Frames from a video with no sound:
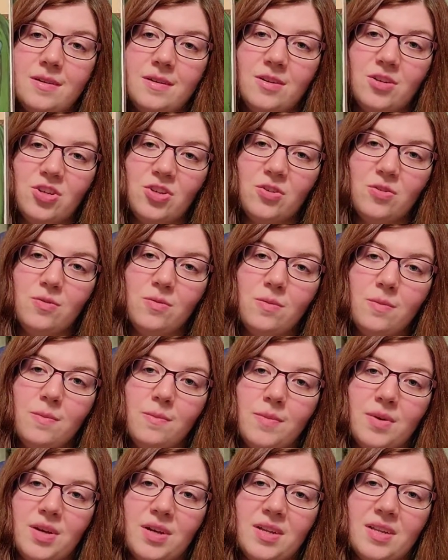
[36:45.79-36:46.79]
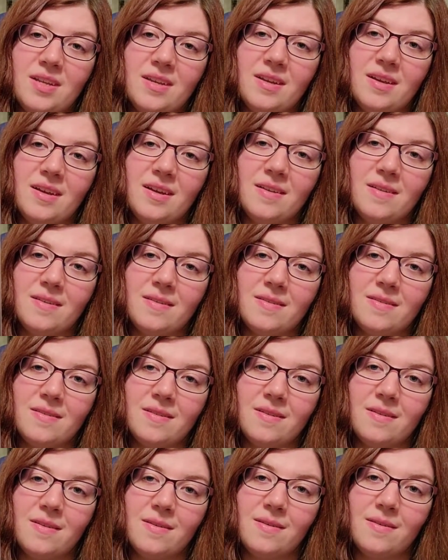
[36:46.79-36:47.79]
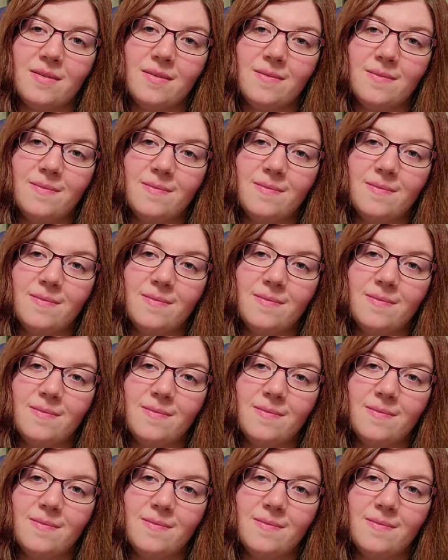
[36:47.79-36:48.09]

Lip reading: issue, but it has a